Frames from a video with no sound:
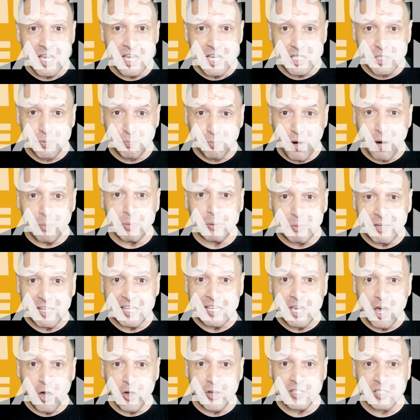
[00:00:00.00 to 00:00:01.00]
is probably
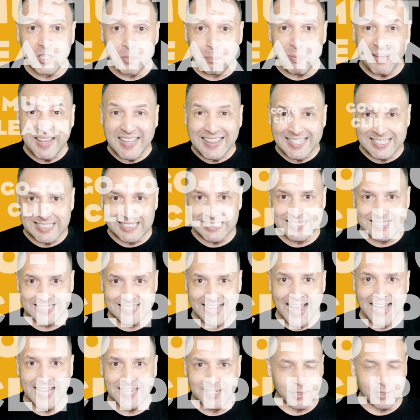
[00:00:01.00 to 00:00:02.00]
going to be the
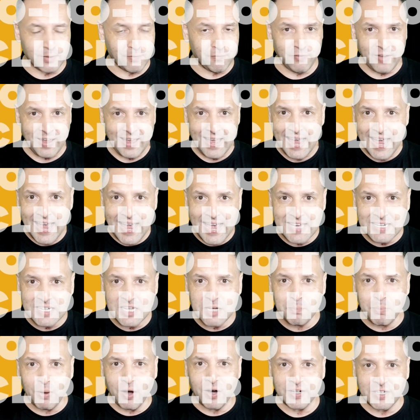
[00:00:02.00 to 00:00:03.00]
standard for
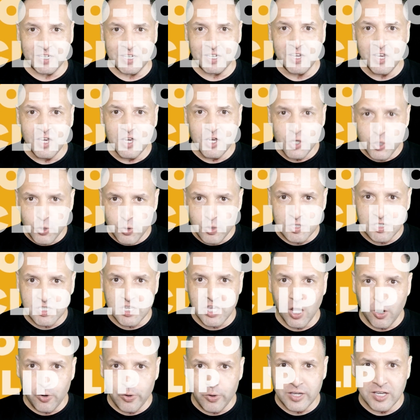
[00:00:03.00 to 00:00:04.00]
anybody who is
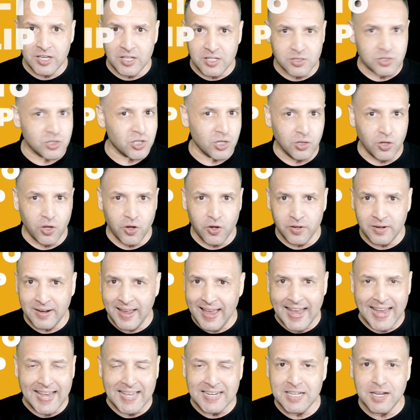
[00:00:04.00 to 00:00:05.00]
going in to learn
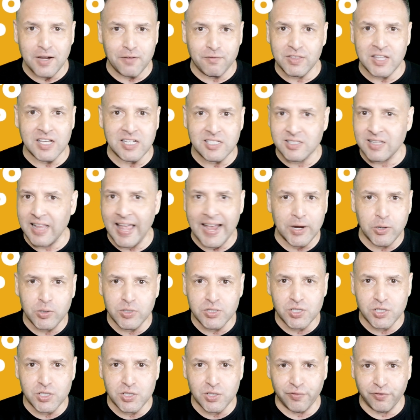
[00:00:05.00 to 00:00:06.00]
any of these
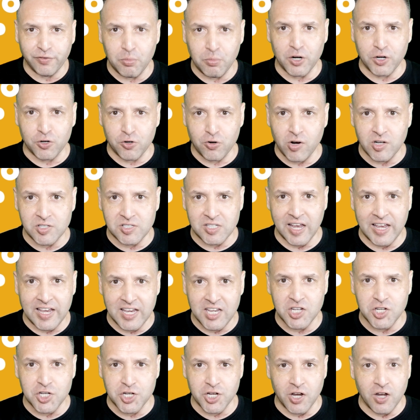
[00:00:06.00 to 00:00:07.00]
languages across
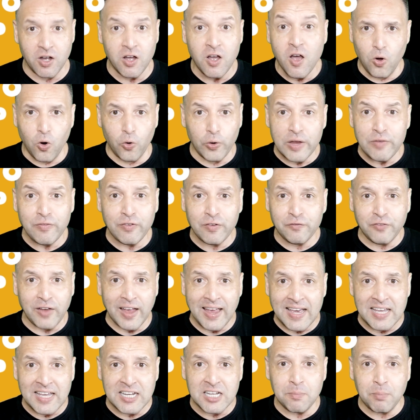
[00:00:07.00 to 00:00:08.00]
Asia, or even for
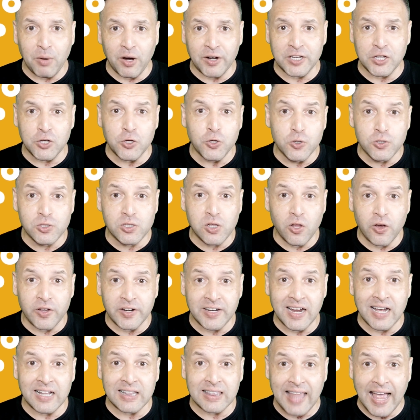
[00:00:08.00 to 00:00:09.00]
anybody who's
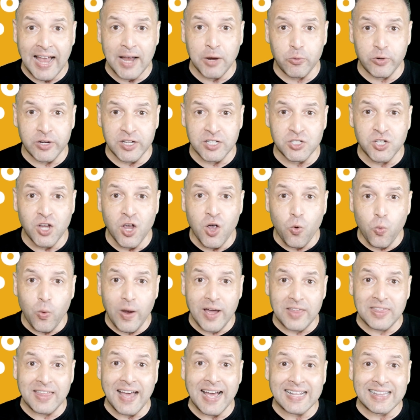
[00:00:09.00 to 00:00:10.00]
learning a language
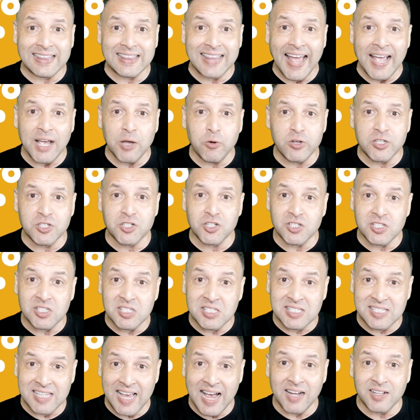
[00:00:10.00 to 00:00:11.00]
where that language's
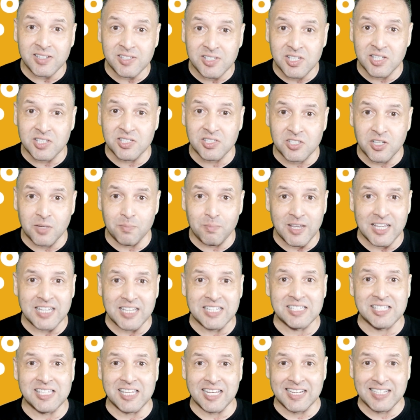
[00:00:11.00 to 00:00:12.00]
sound system
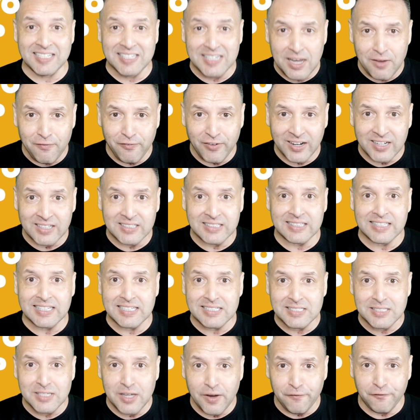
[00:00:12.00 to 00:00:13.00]
is significantly
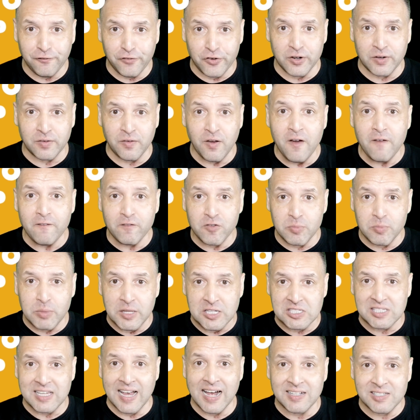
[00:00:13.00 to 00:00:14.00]
different from
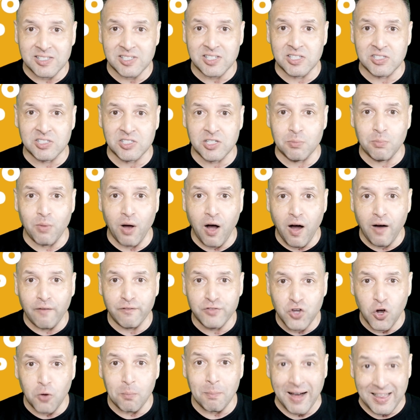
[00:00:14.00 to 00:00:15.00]
the sound system
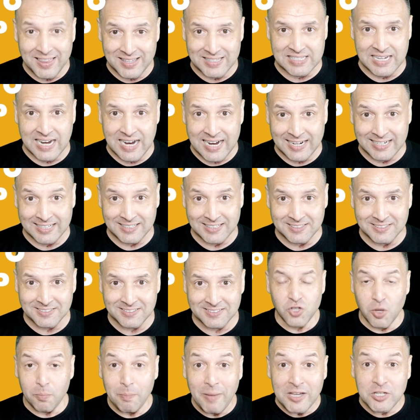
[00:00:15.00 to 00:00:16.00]
of your mother tongue.
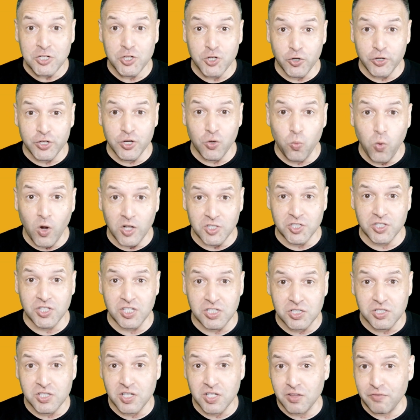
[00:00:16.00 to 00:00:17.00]
So make sure you watch
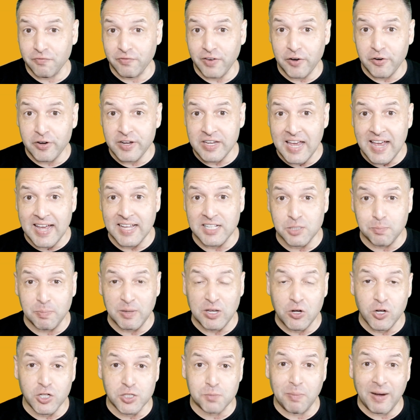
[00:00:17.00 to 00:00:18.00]
this to the very end,
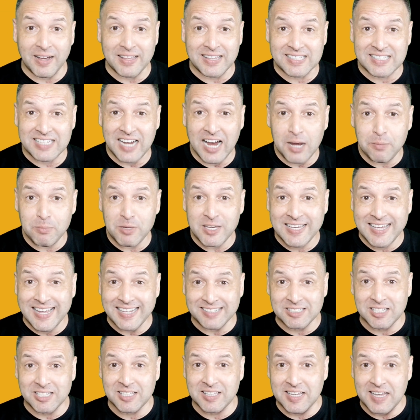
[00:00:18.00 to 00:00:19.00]
because by the time you
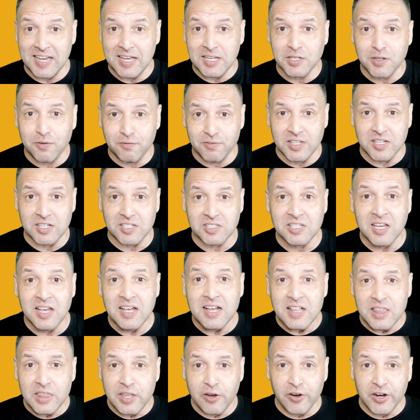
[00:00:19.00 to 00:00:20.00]
get to the end of this,
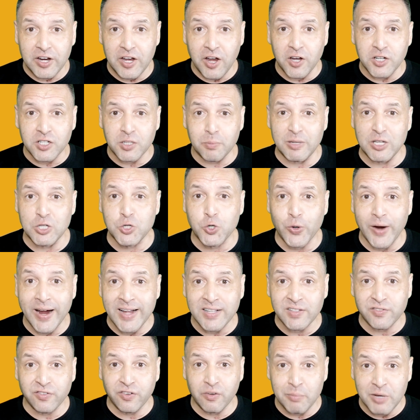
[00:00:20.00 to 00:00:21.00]
there are going to be
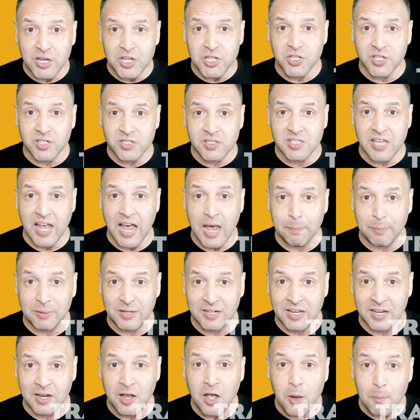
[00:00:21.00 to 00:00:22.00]
transformations
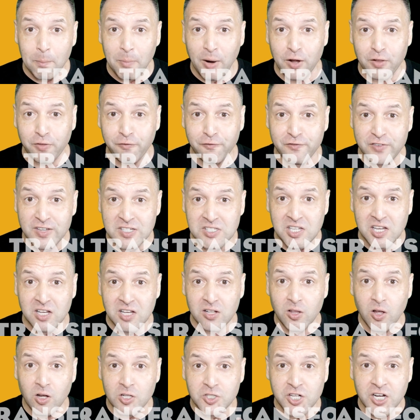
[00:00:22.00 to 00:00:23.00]
happening both
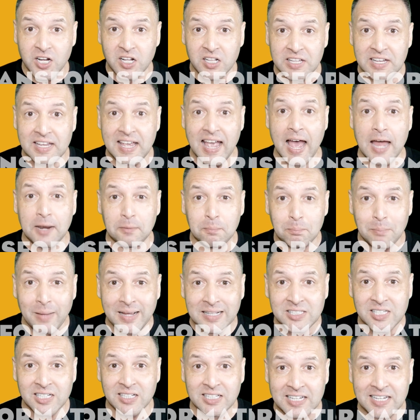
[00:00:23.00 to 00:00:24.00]
physiologically and
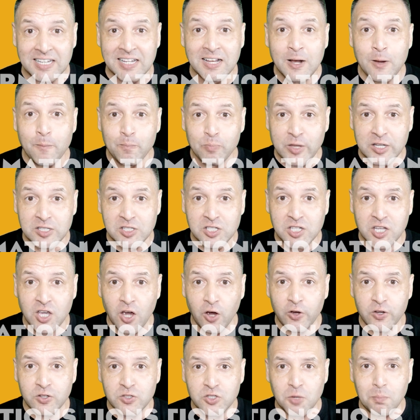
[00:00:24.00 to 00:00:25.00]
mentally that's
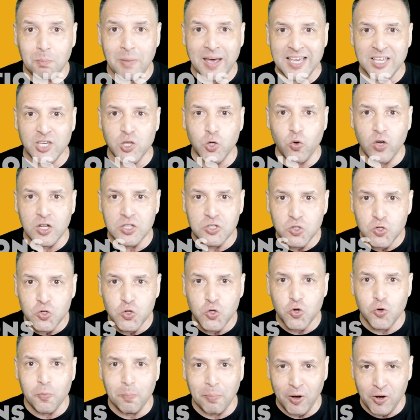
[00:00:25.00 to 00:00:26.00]
going to make you a
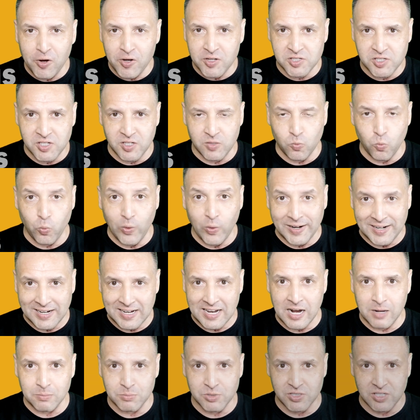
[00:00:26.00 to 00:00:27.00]
new person when it
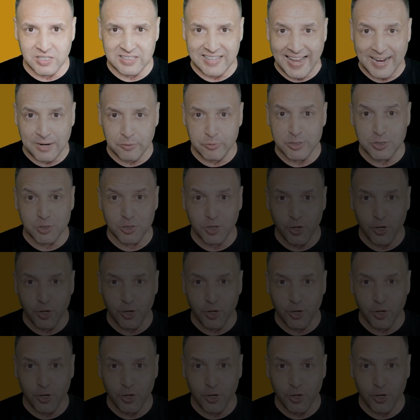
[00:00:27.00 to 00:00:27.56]
comes to language